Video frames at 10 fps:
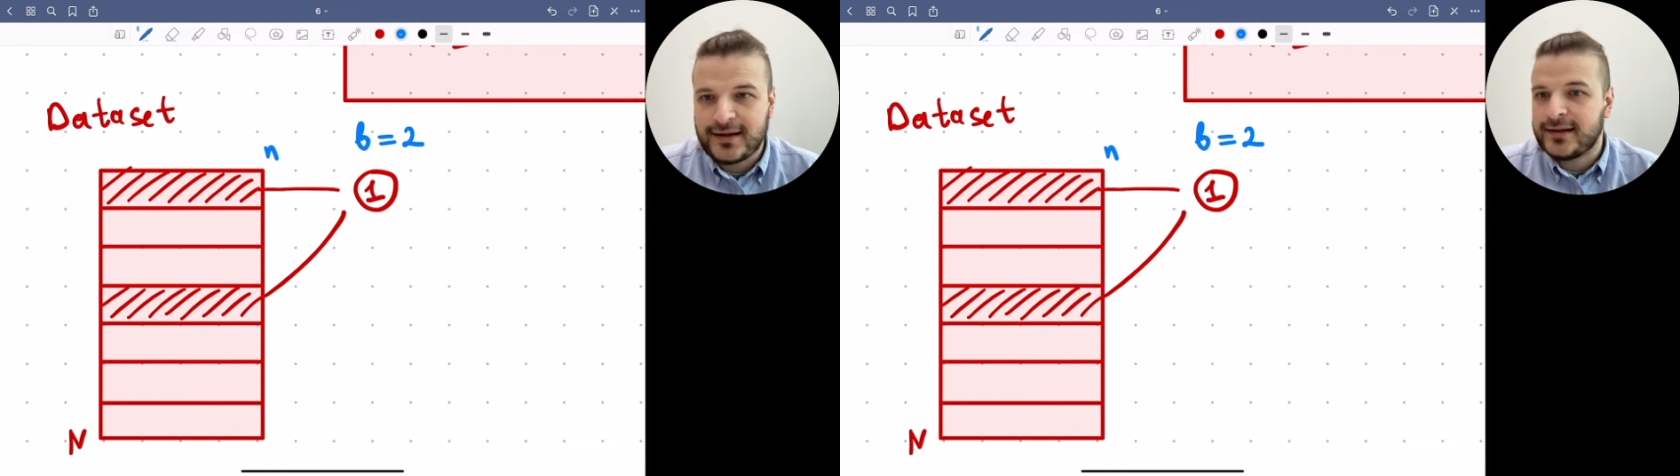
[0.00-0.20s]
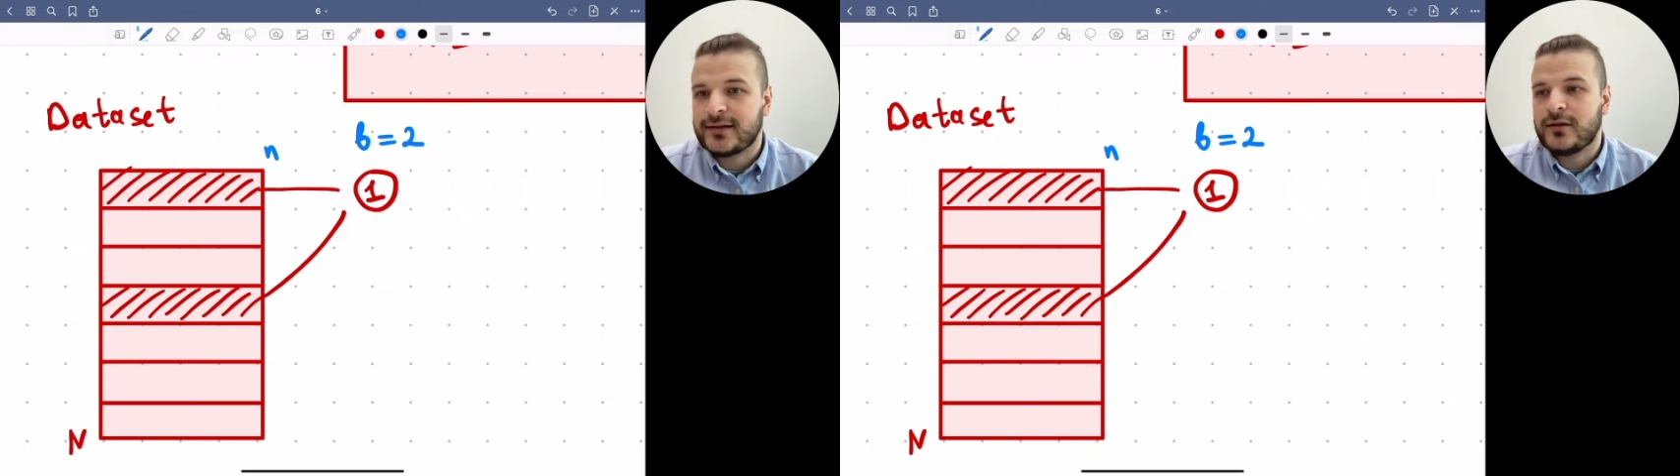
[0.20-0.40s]

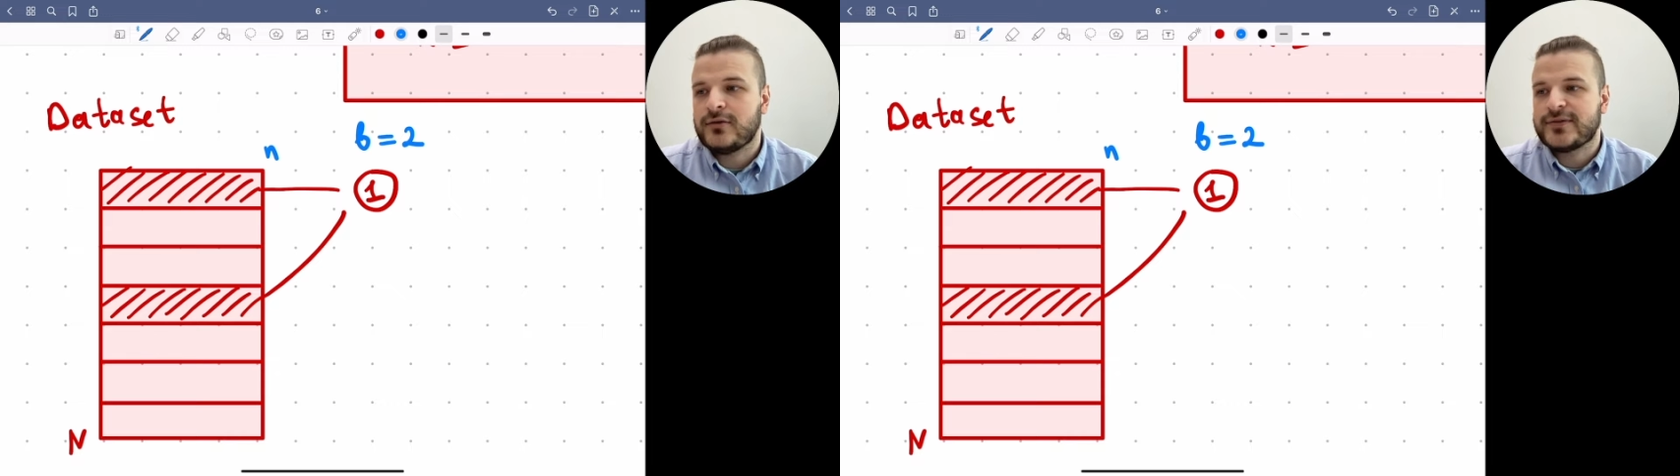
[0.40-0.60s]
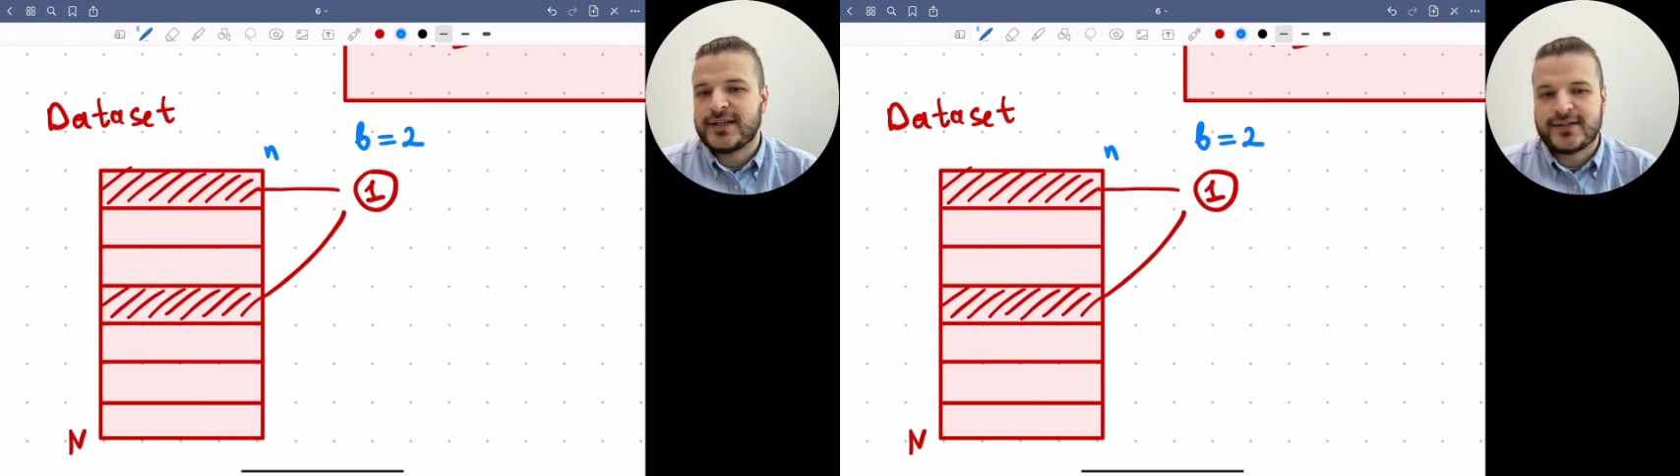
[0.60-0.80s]
and
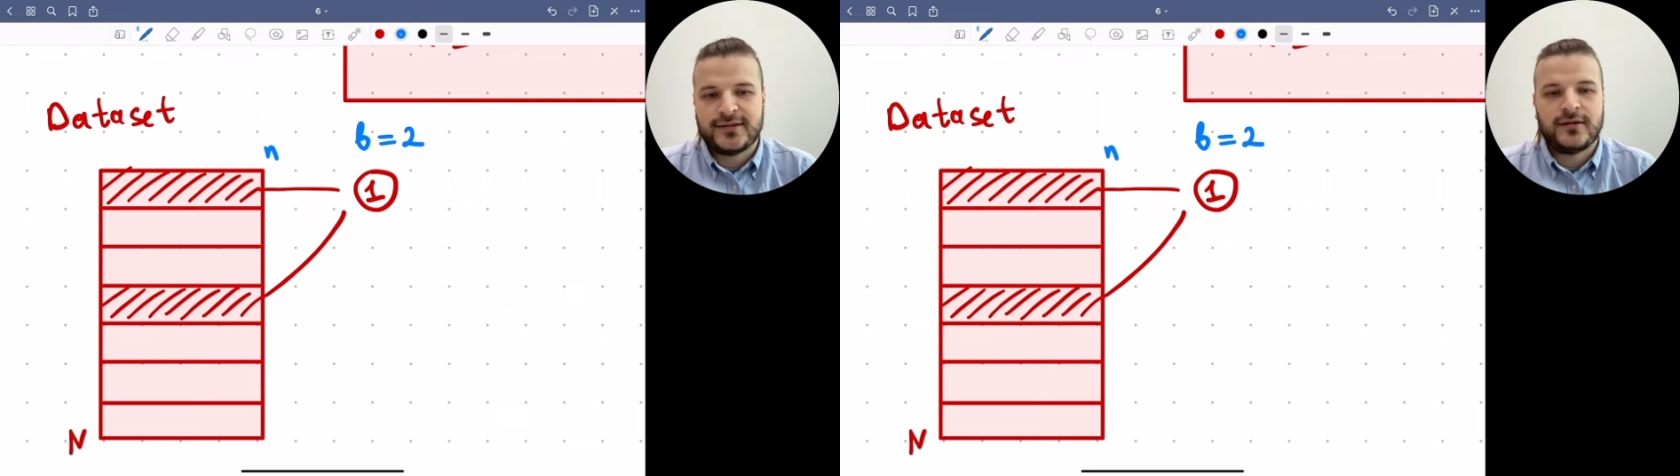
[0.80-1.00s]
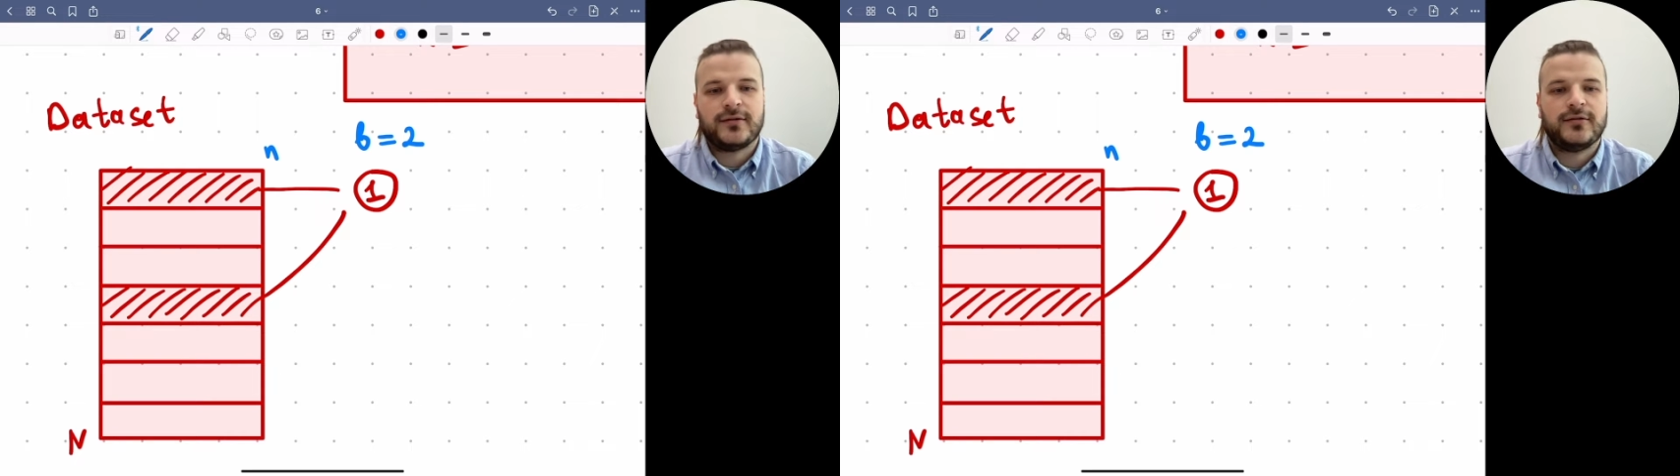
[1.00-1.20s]
allows us
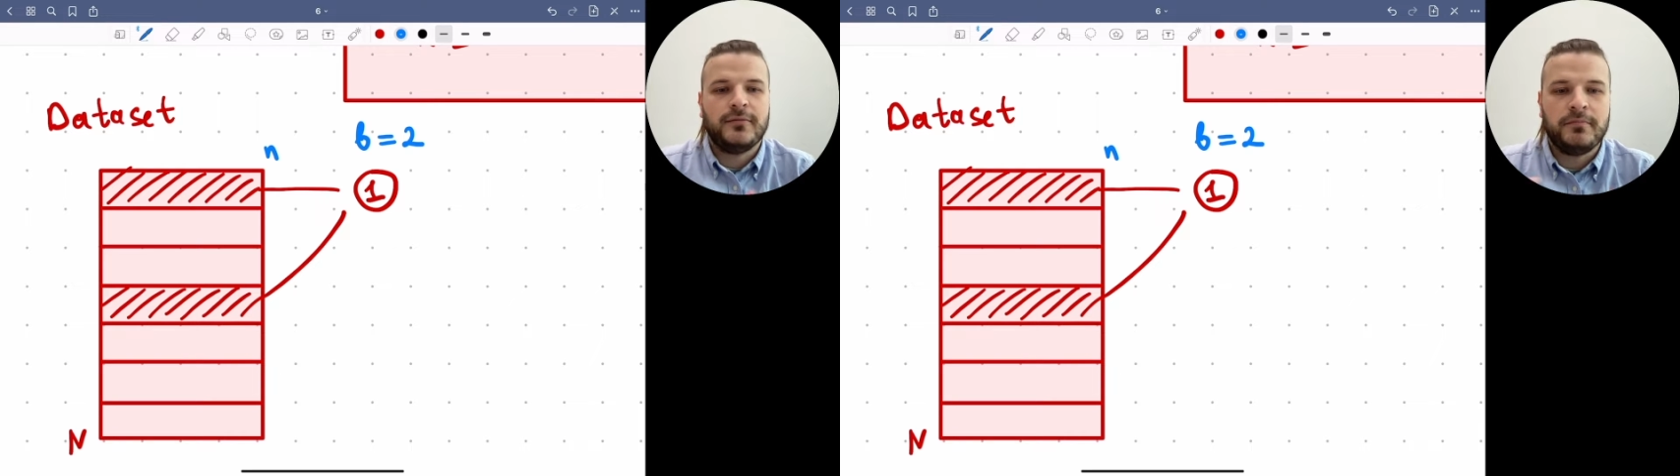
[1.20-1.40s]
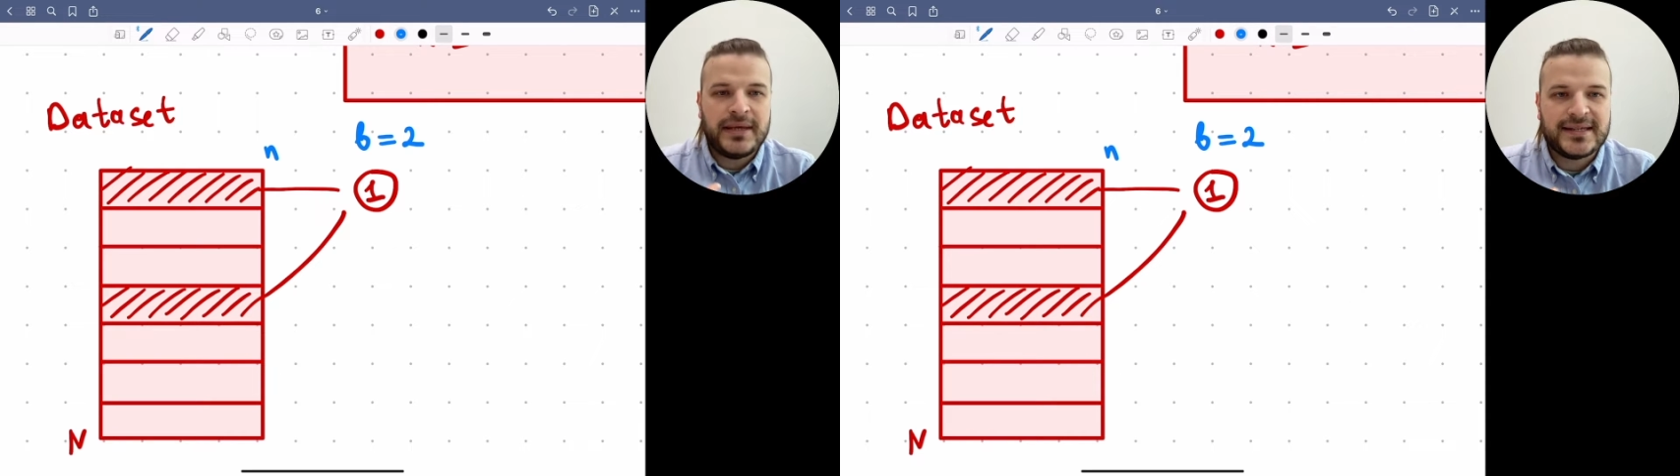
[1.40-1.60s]
not to
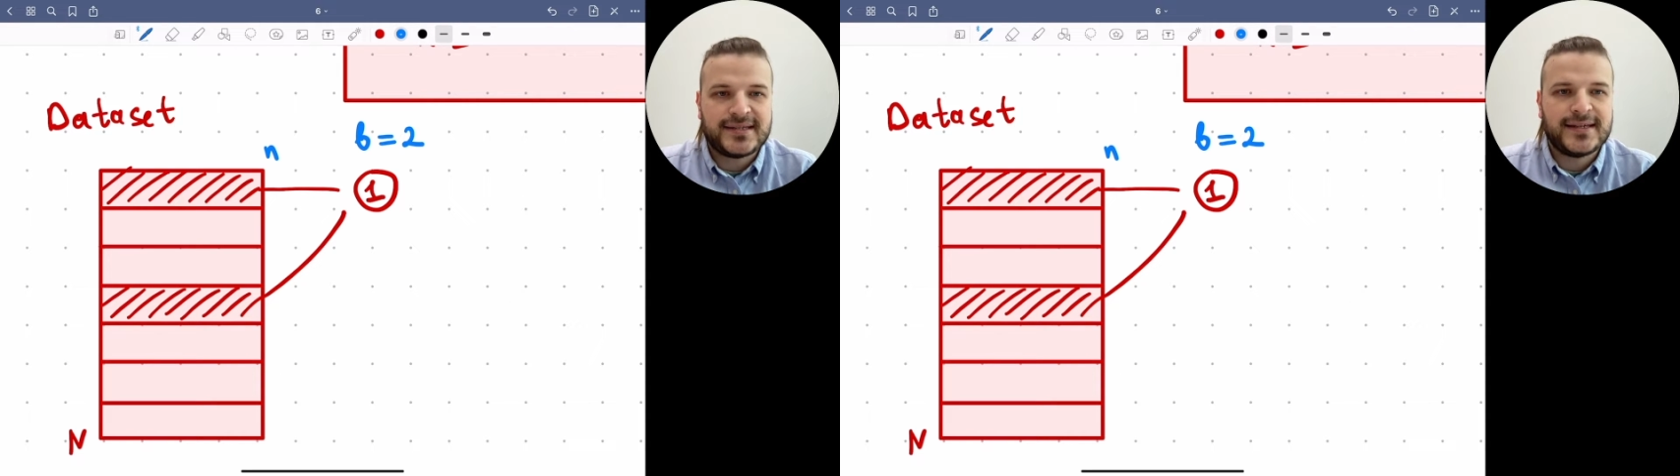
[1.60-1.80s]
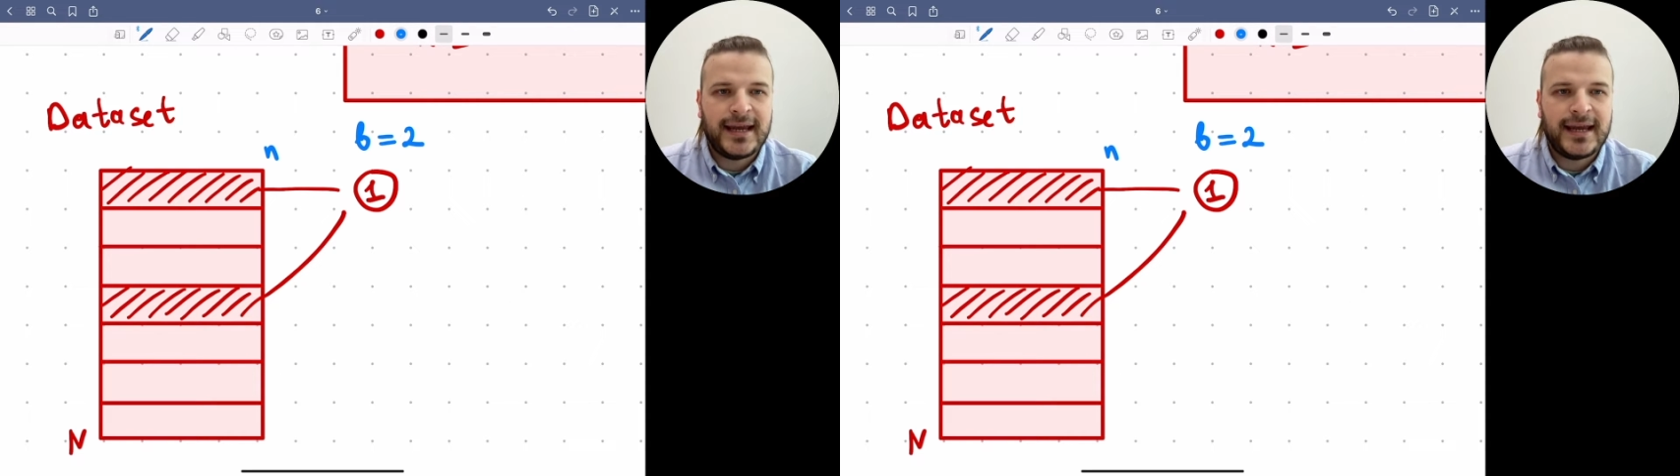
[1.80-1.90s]
miss